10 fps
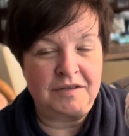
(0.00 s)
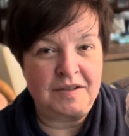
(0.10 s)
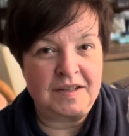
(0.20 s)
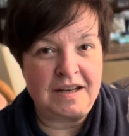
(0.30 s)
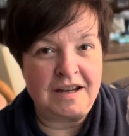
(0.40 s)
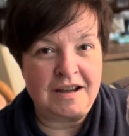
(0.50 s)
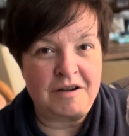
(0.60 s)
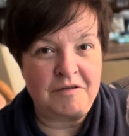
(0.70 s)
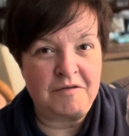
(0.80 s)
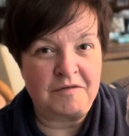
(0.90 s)
to see
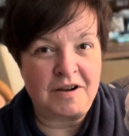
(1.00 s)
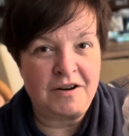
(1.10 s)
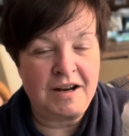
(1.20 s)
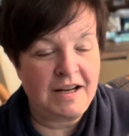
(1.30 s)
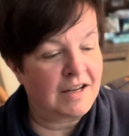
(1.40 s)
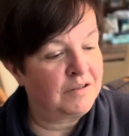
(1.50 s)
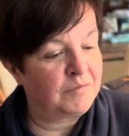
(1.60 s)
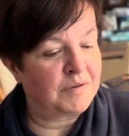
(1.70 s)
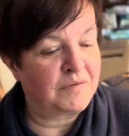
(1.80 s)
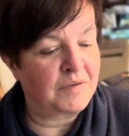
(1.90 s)
how far I get
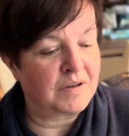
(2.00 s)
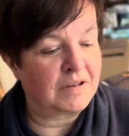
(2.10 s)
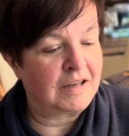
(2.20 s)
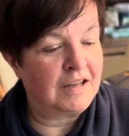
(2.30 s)
with the